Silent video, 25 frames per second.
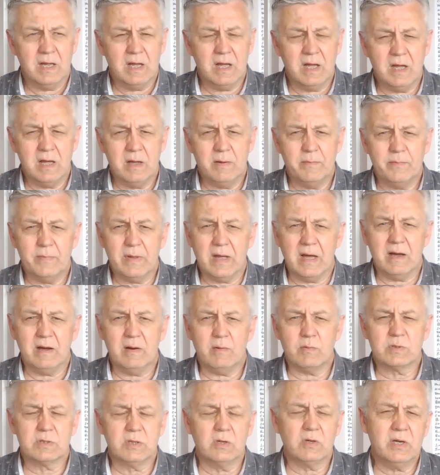I
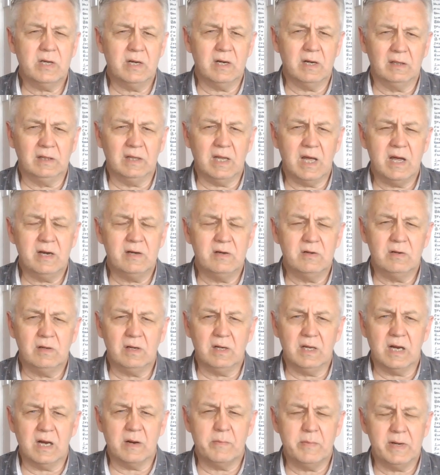was looking online
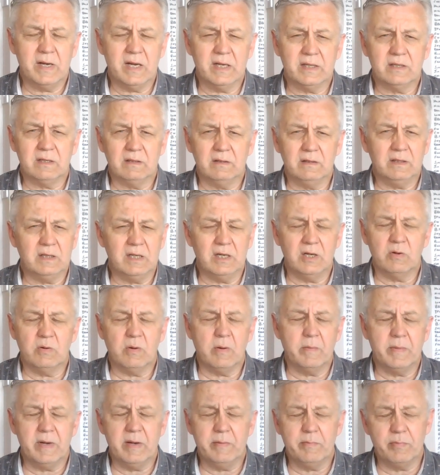earlier. I mean, I didn't know
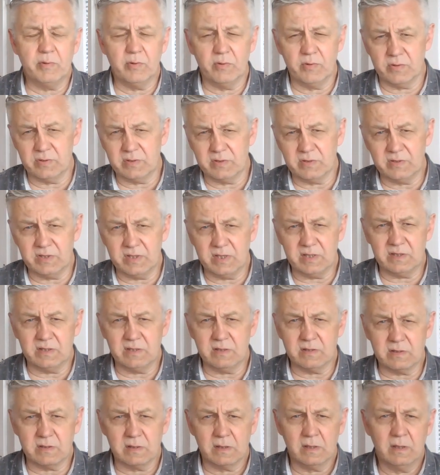how many brothers and
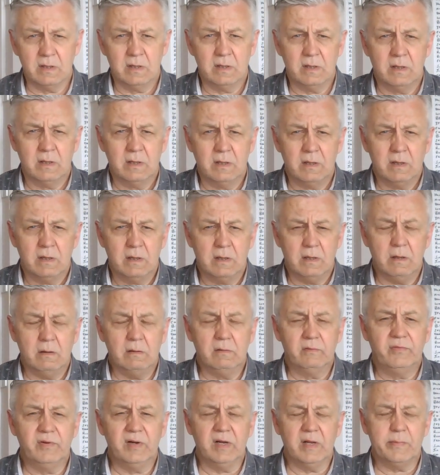sisters
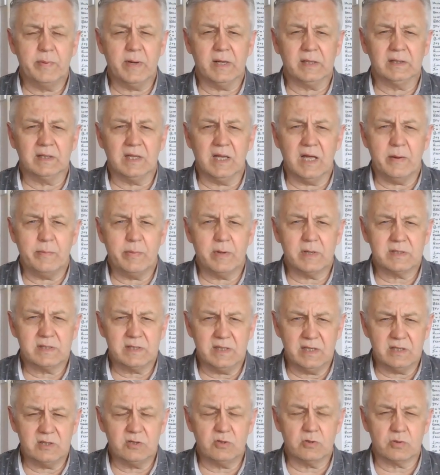old Philip had there, but I see
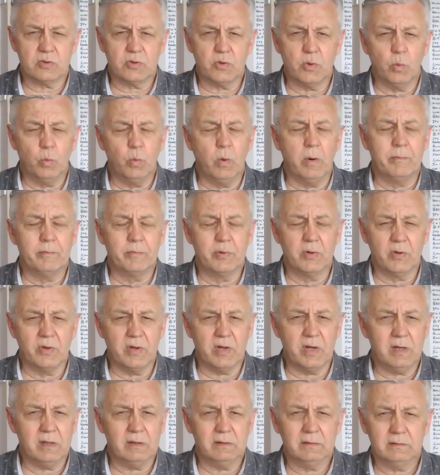it's just the one
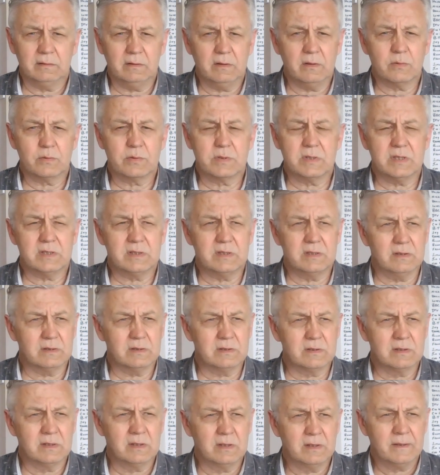brother, no
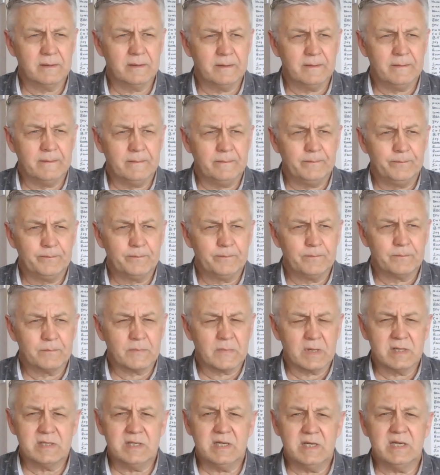sisters.
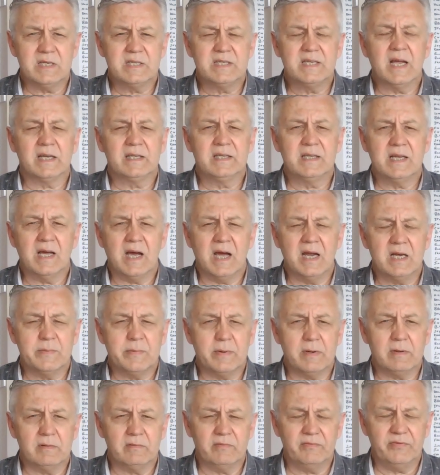See, his dad died
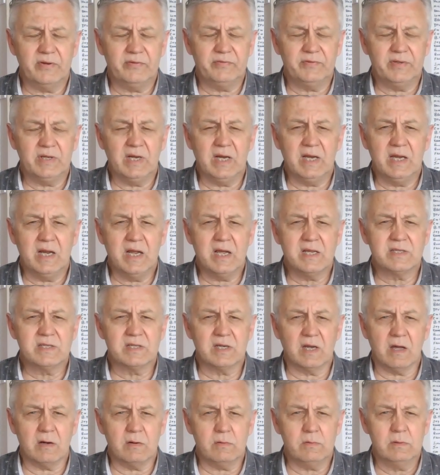about 15 years
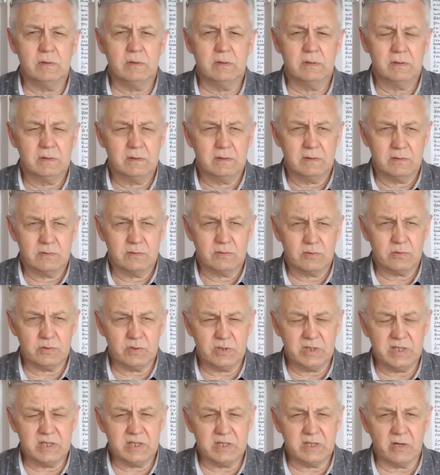ago, so
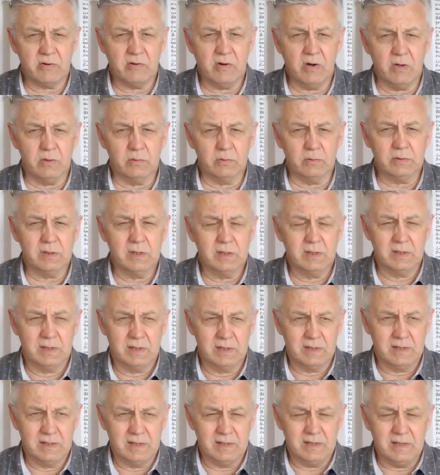she's on her own.
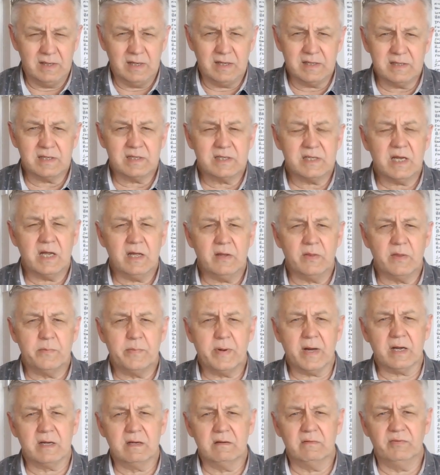As I say, on the
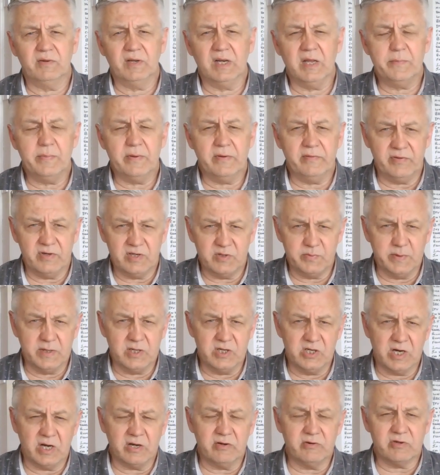back of Philip, if he's been
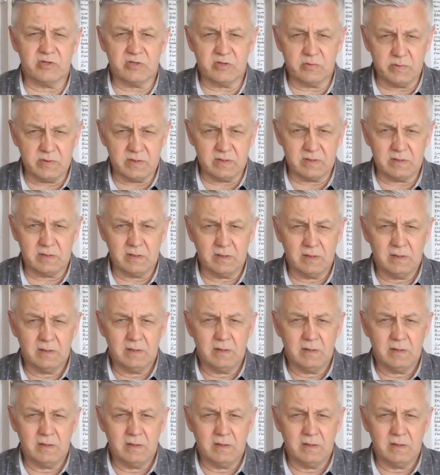generous to his